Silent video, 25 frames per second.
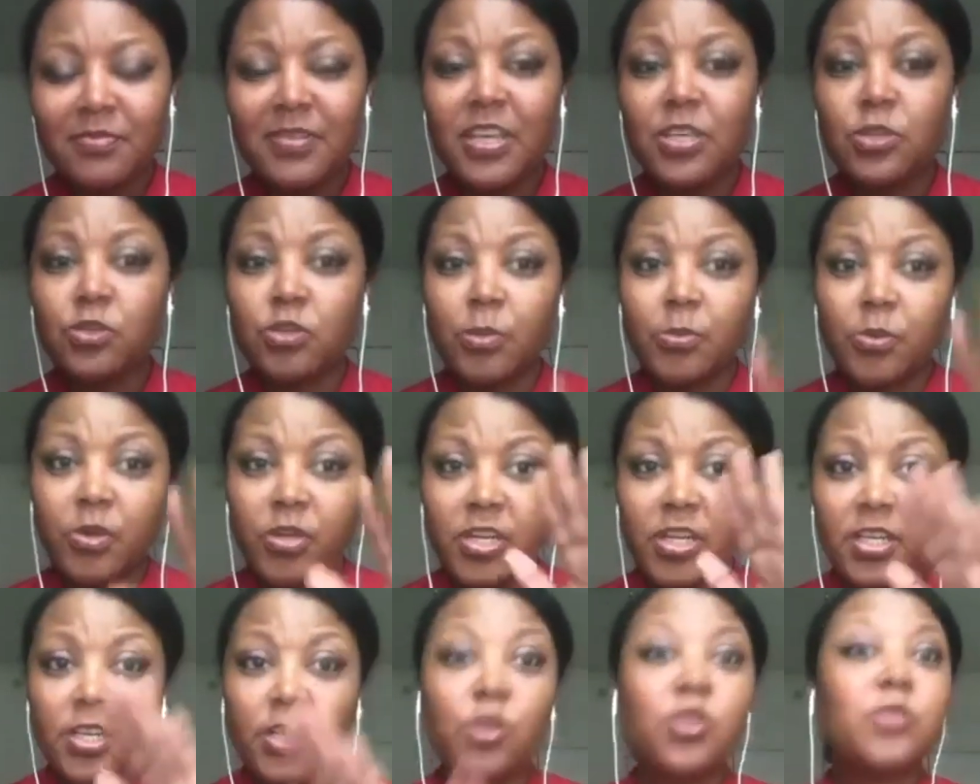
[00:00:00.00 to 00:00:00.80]

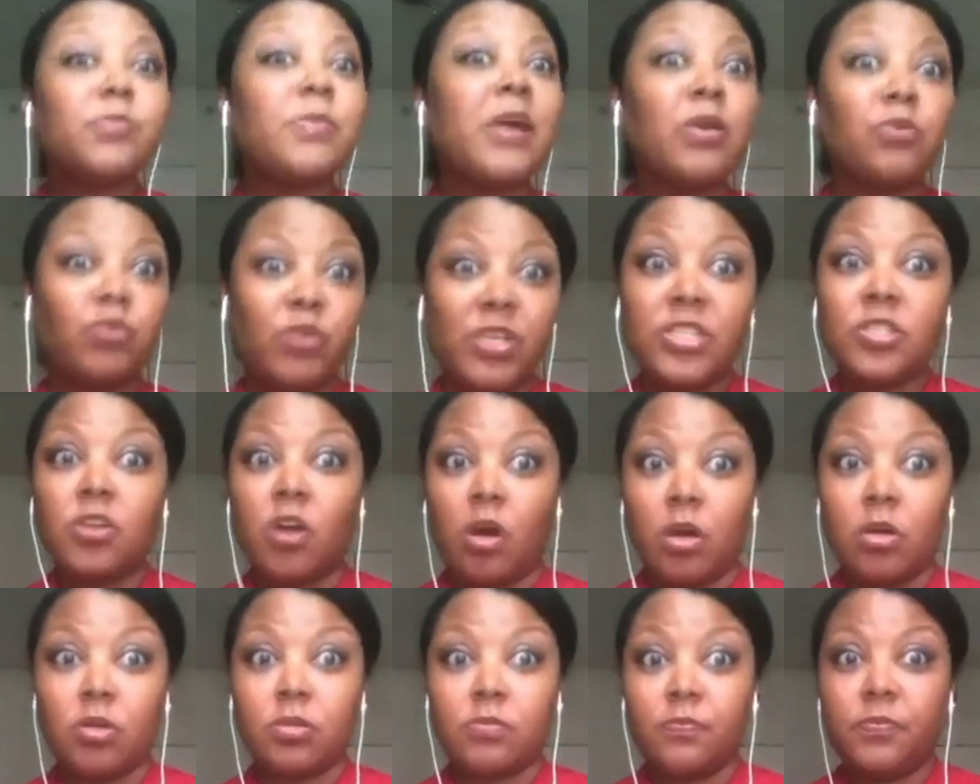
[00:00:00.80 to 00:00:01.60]
So here's my
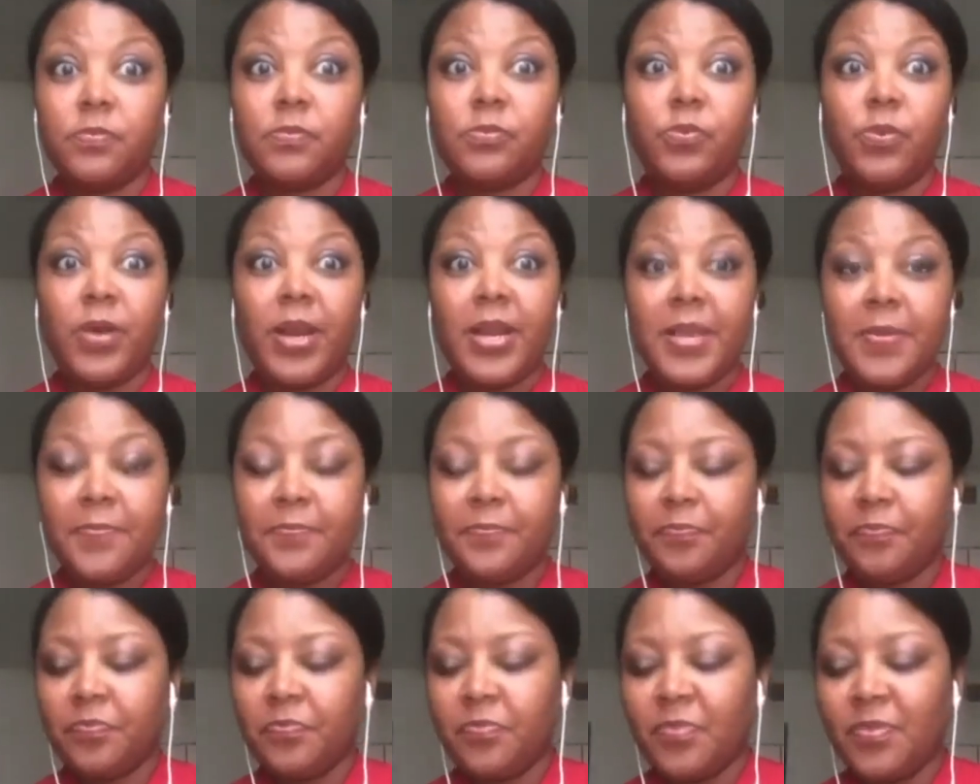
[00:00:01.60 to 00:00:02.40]
re-talk. You ready?
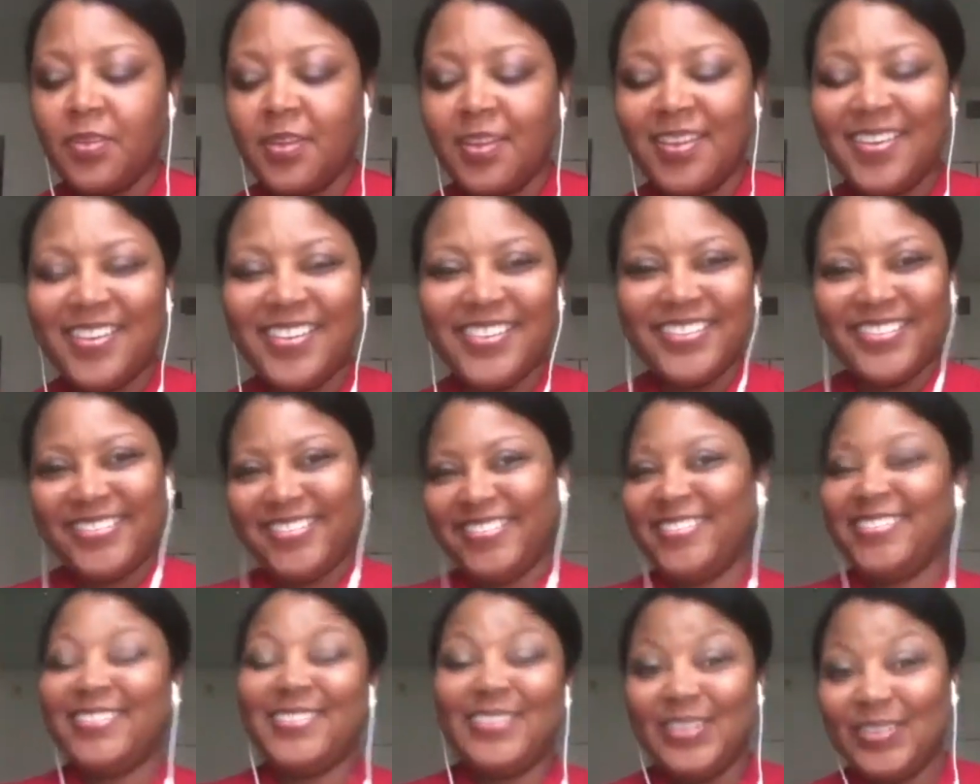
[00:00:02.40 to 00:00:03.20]

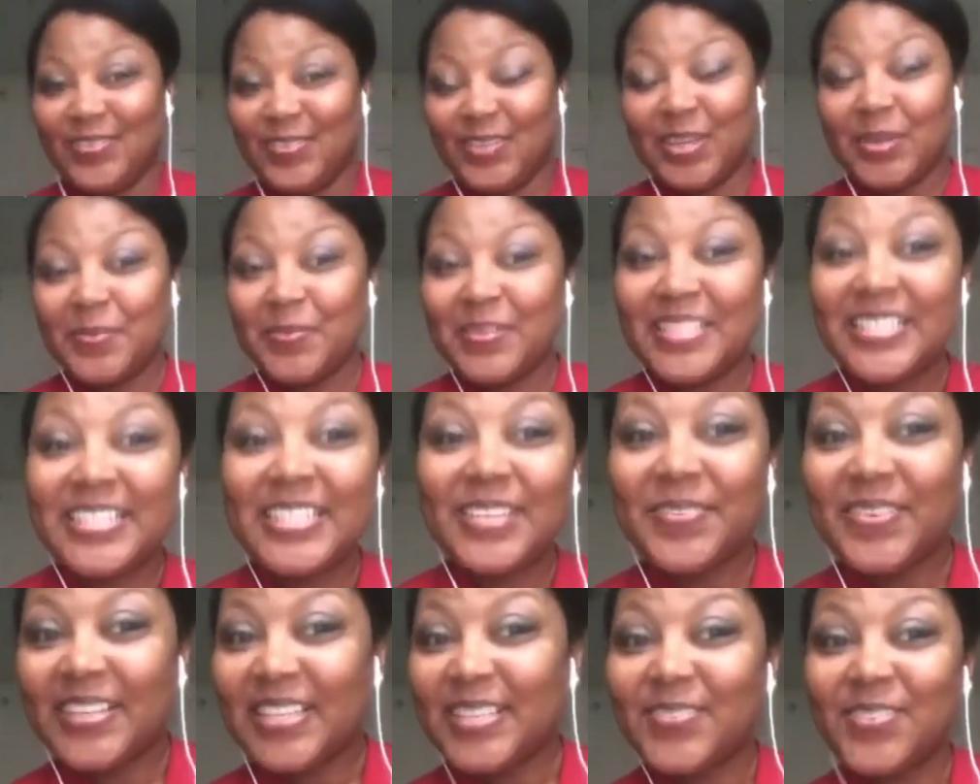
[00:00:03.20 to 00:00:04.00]
Welcome to
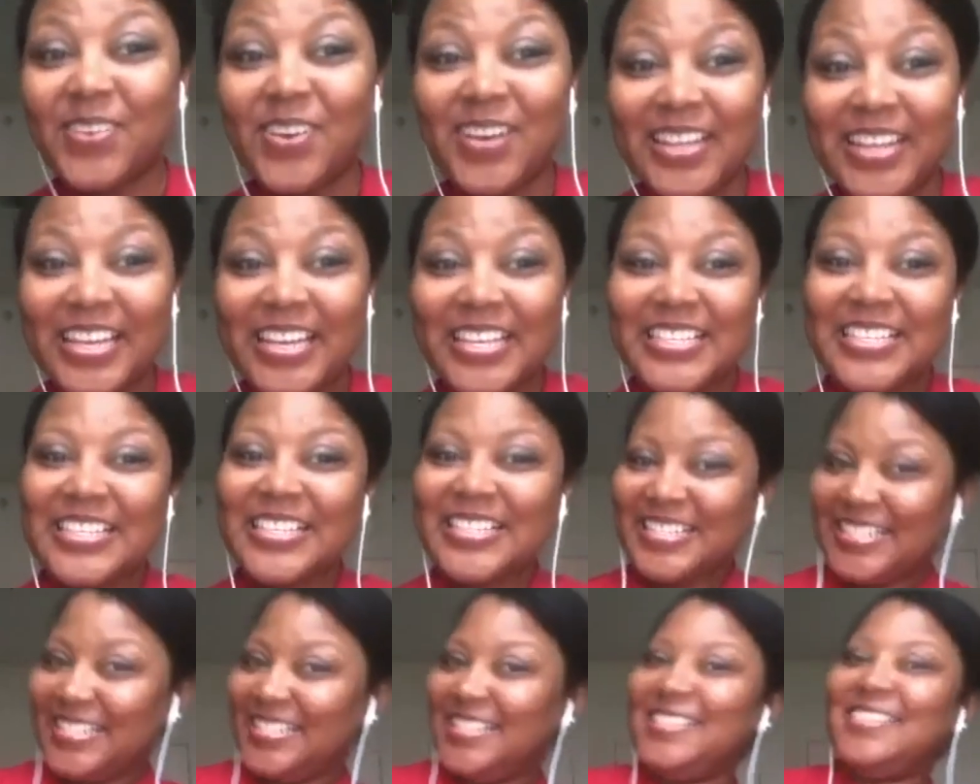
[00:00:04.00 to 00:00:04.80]
Civics for All
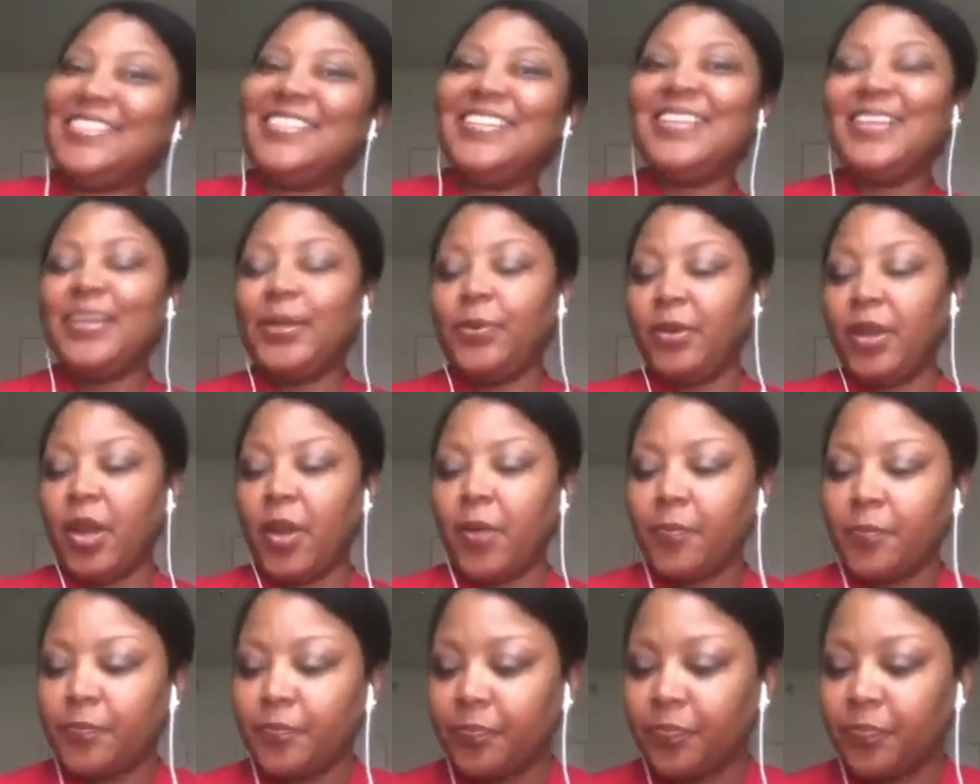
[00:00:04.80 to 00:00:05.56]
Ages. Here we go.